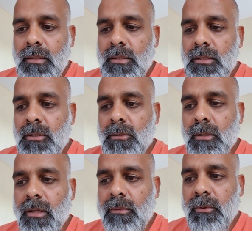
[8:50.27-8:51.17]
So
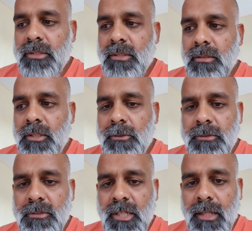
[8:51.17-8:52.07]
it was a
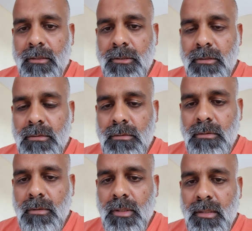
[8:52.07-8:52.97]
huge challenge
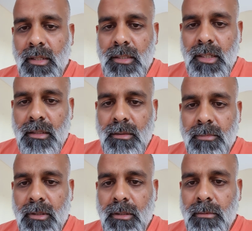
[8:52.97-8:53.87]
that they had taken
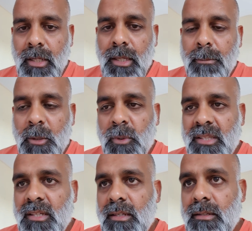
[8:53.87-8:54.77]
upon, but when
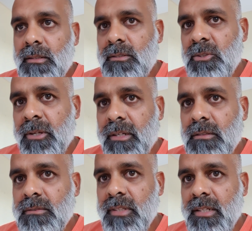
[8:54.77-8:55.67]
they took
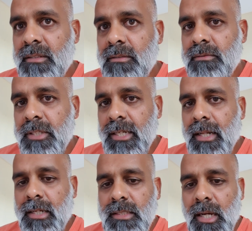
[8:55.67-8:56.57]
it, they didn't
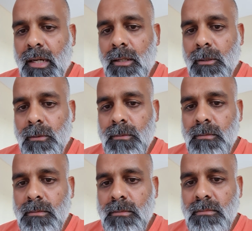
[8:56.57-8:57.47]
realize how
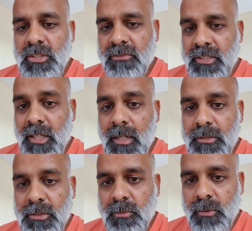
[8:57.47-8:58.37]
much of a
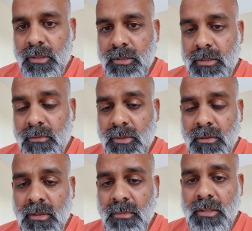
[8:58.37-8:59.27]
challenge it was. It was
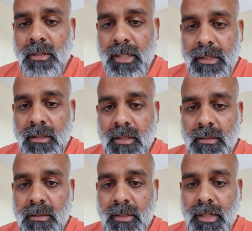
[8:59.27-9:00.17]
only much later that
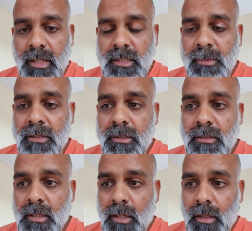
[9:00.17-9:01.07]
they realized, because
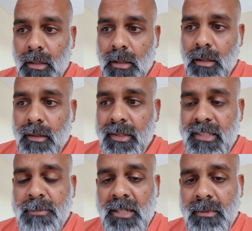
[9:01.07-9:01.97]
the
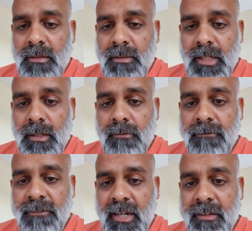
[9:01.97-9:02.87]
experiment ran
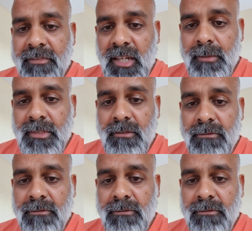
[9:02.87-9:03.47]
5 times and